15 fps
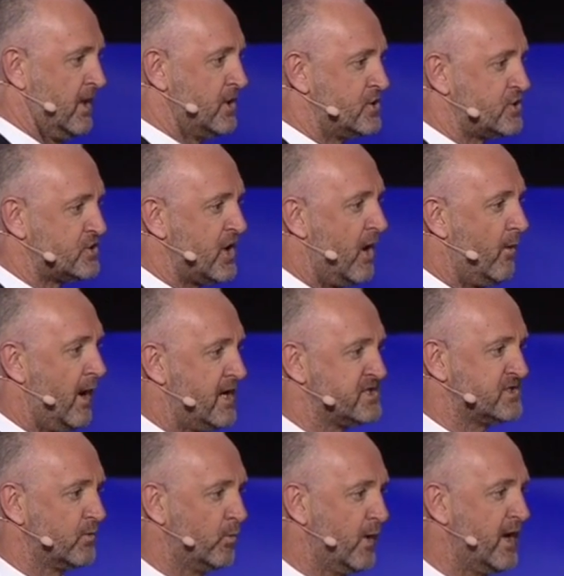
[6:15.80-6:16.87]
Show
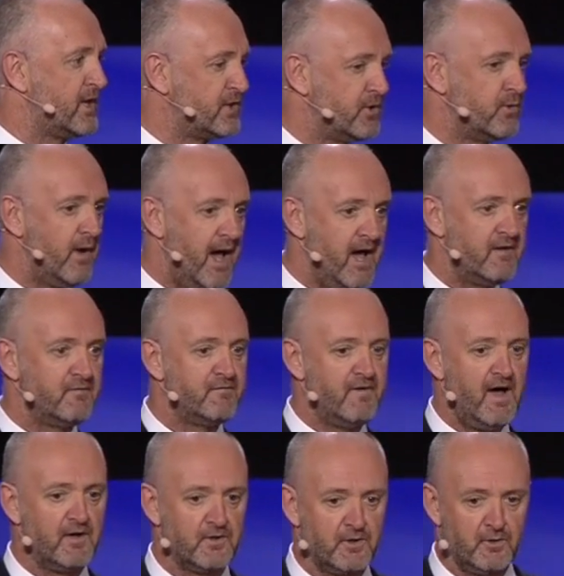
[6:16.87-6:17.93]
us where you add
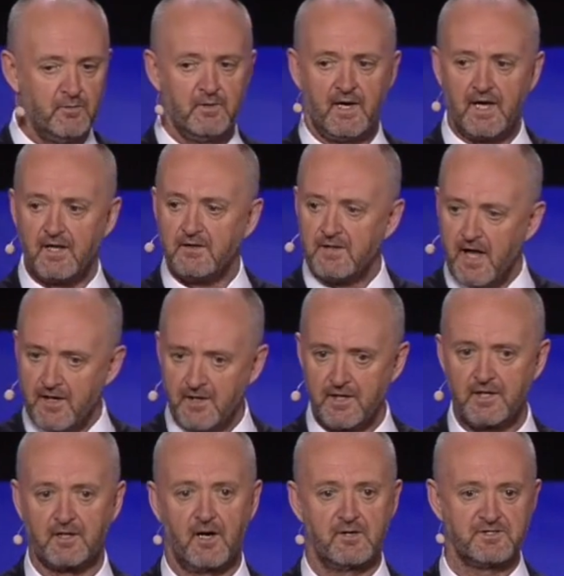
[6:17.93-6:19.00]
value in that
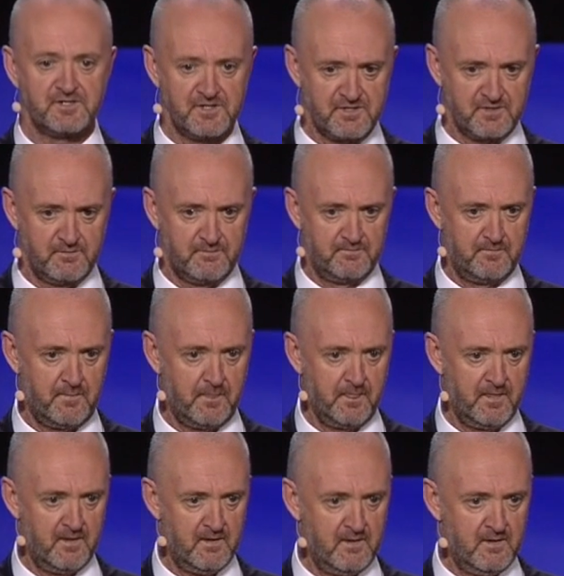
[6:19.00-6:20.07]
ecosystem.
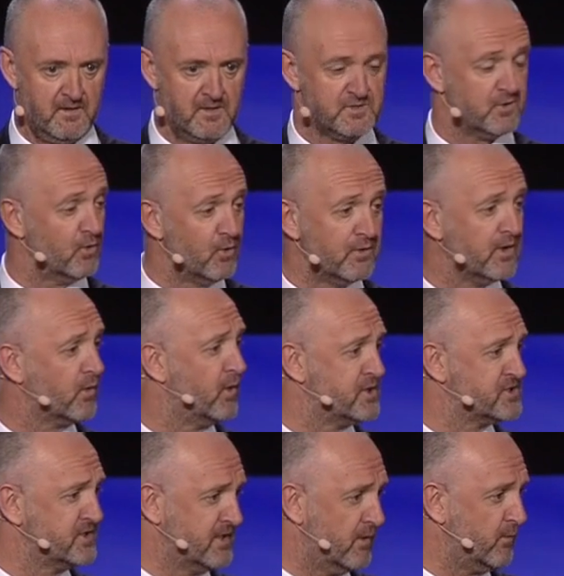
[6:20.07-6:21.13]
It's all the
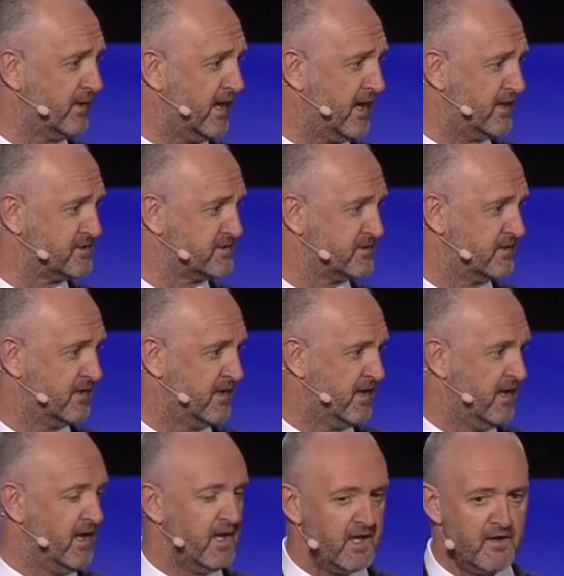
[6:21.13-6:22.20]
question that we asked.
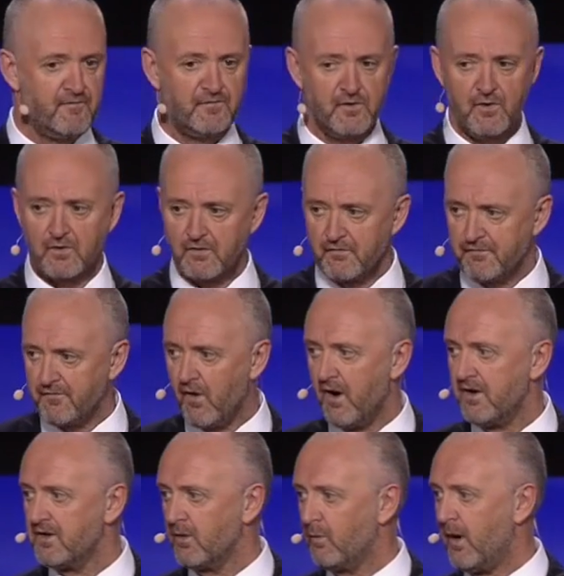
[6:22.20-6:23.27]
If you could
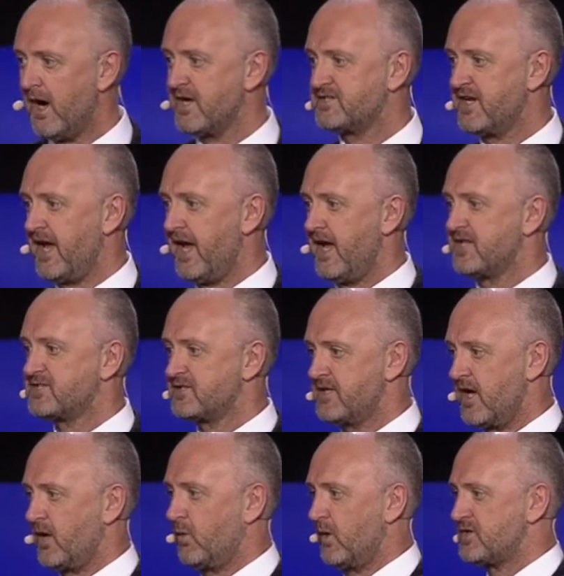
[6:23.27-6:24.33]
find a way to answer
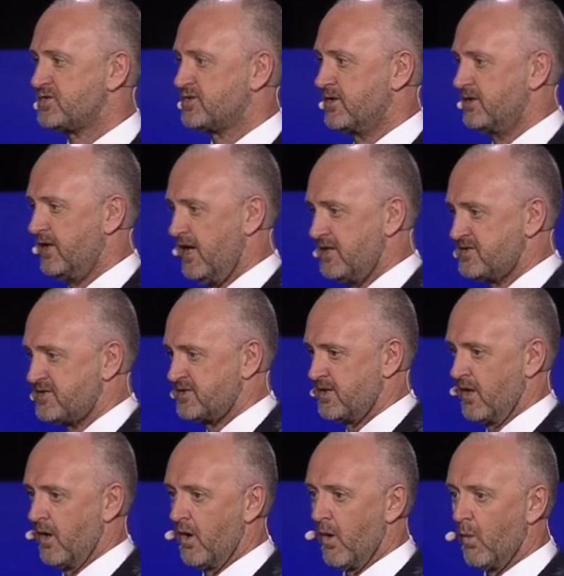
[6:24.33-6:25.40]
that question, yes,
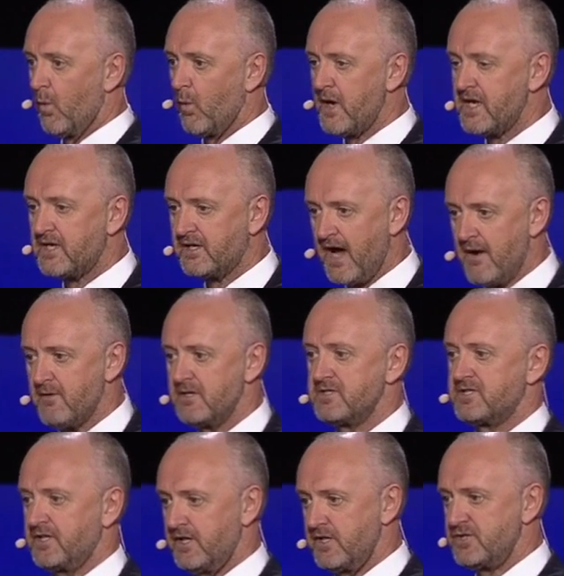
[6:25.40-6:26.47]
we
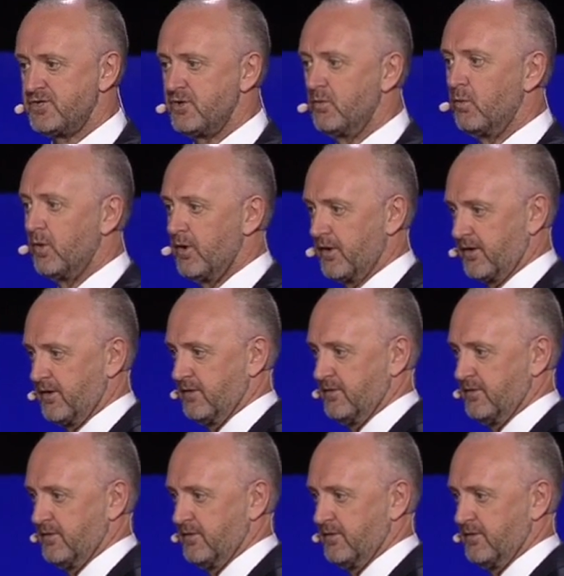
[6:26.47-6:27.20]
guaranteed you work.